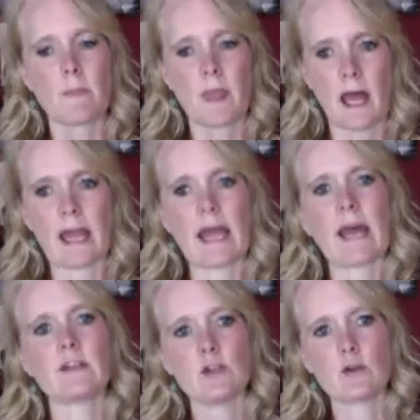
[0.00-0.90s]
I had
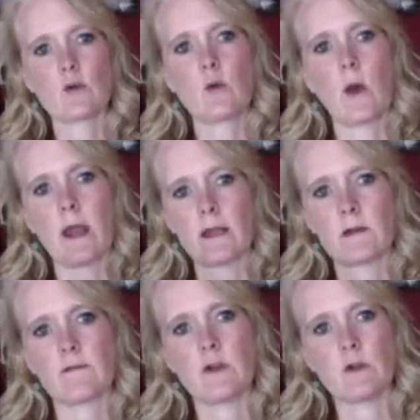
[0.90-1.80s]
to do quite a
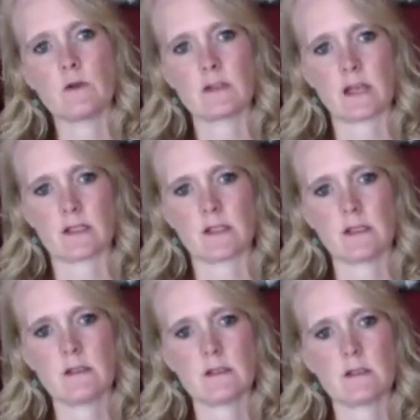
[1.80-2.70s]
few
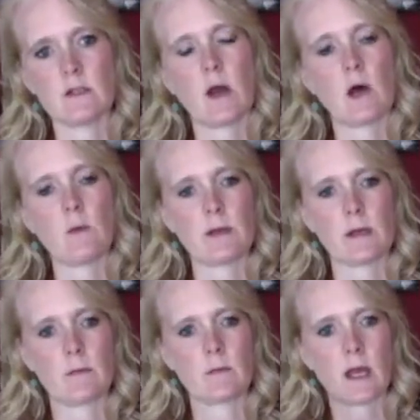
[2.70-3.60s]
sessions to help
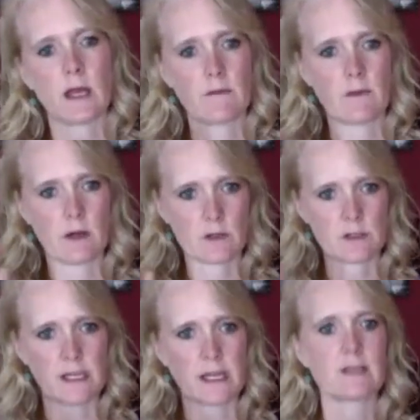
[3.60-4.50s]
him kind of
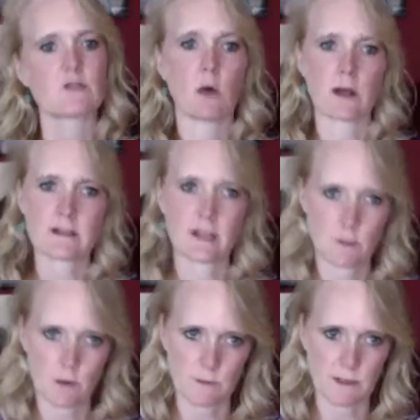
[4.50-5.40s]
understand, as well as I'd
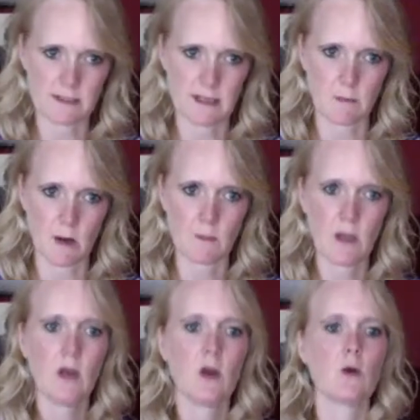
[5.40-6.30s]
work with my stepmom,
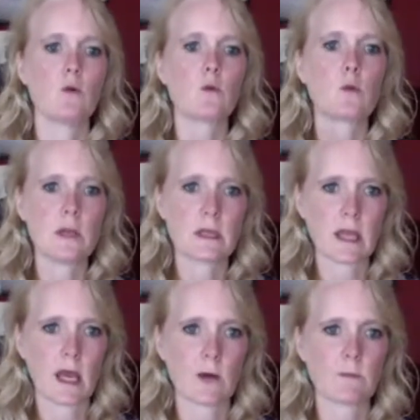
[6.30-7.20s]
who really
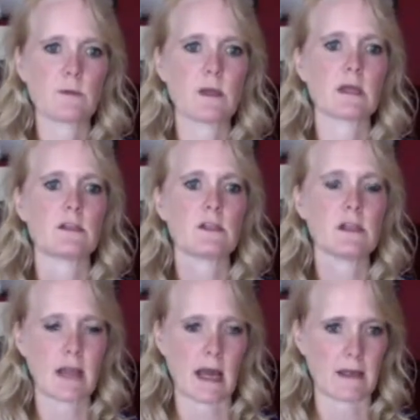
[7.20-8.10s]
helped because she
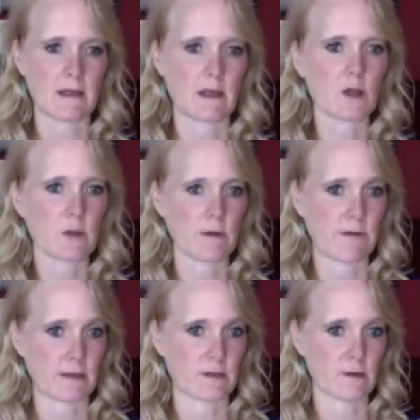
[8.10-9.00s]
got it a little bit
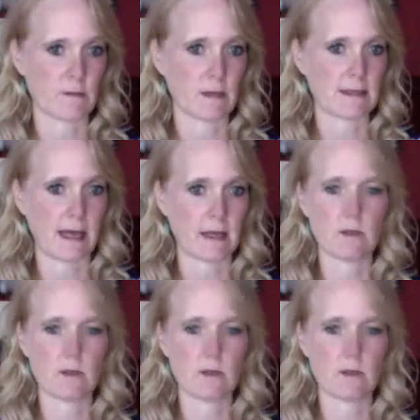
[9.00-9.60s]
faster than my dad,